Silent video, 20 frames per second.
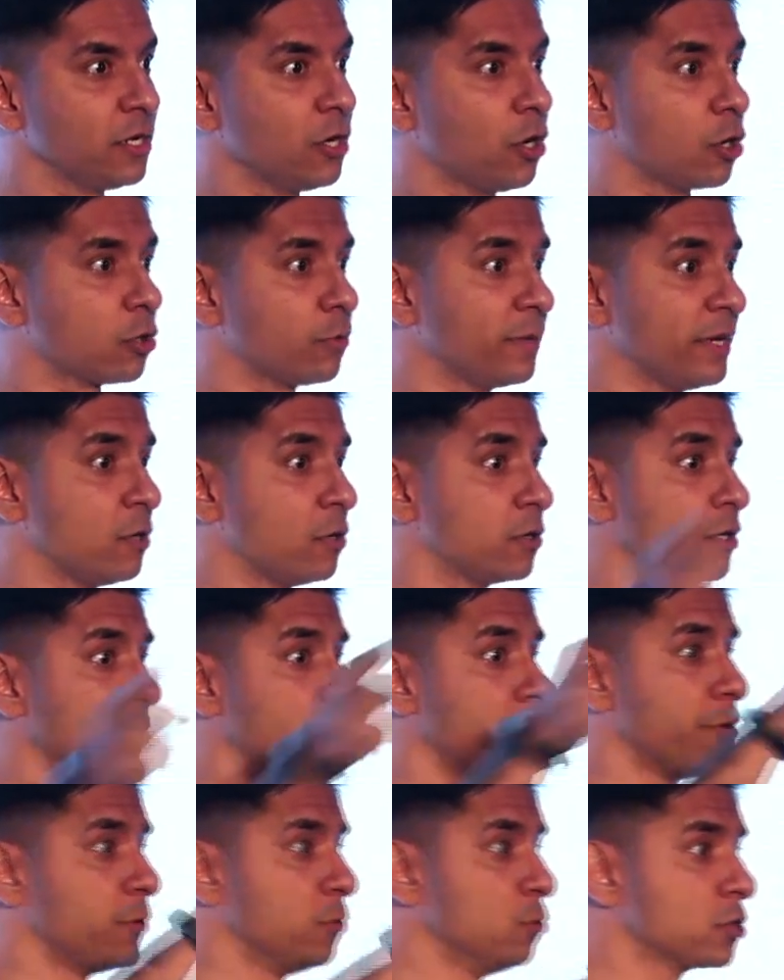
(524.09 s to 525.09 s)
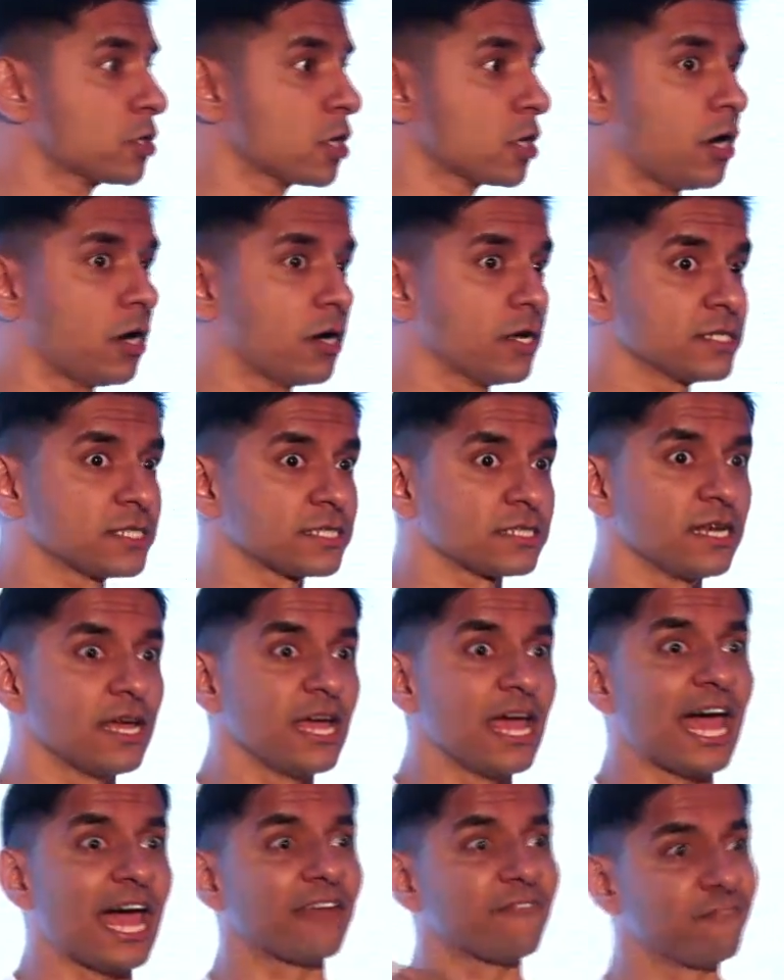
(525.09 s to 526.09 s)
or do we go to the root cause
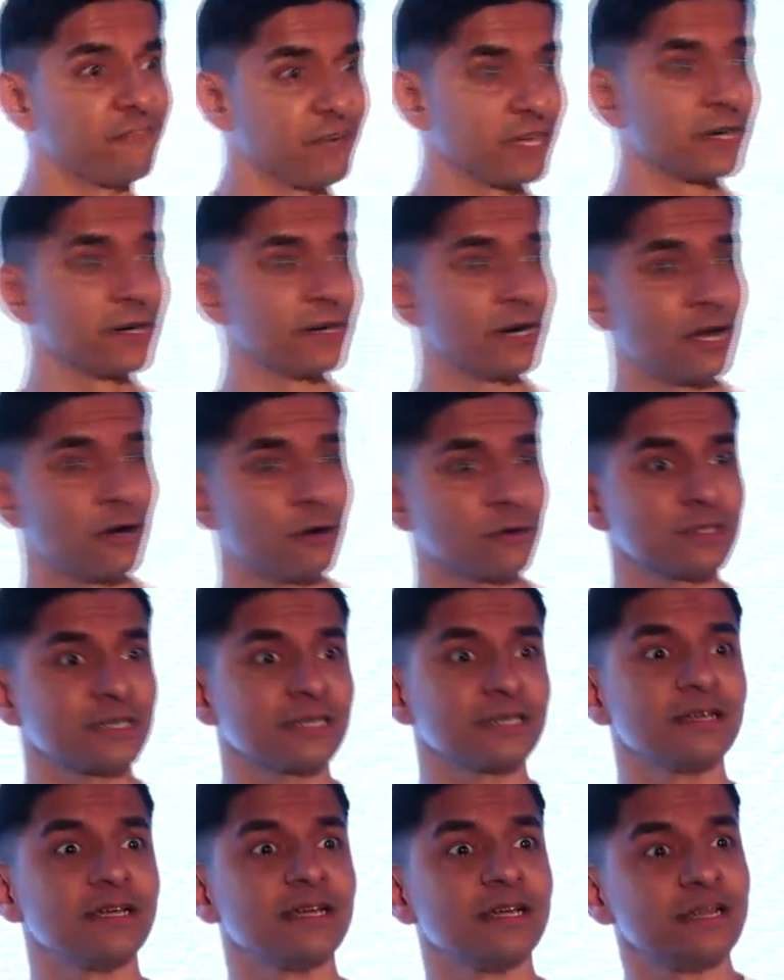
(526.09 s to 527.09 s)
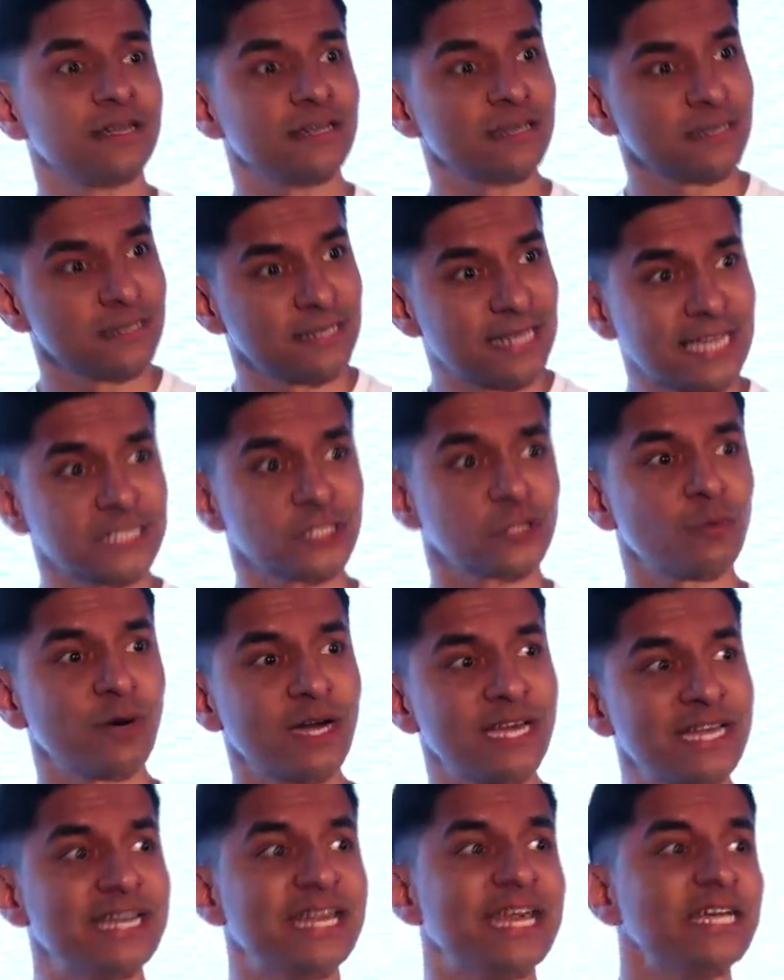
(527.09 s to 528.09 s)
and figure out that's why
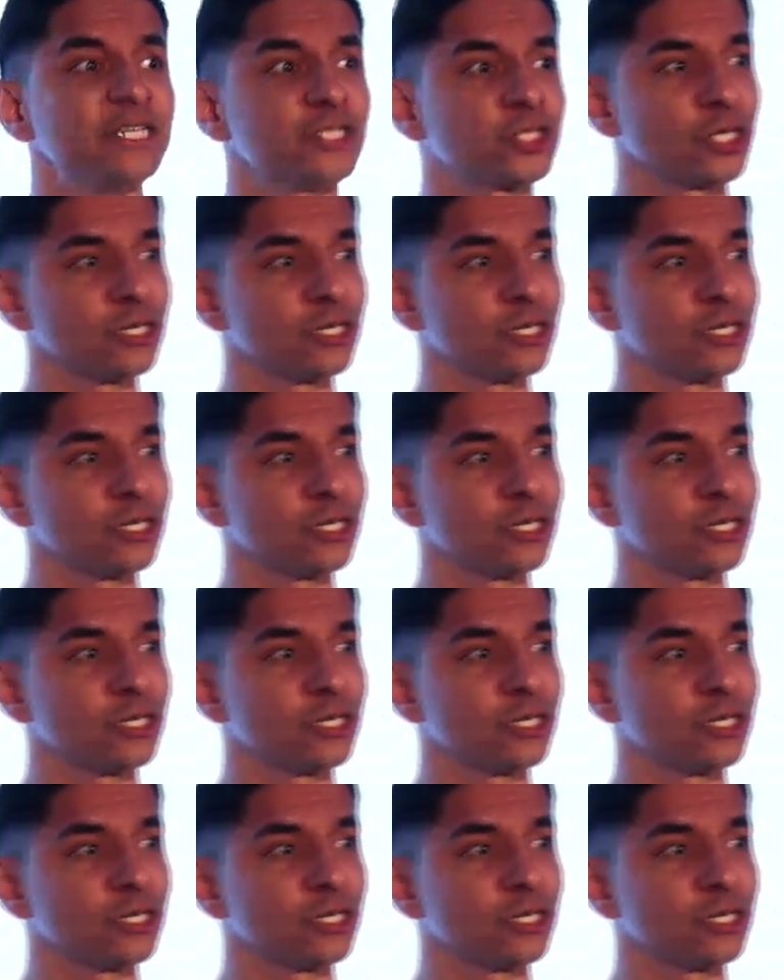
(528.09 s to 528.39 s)
nature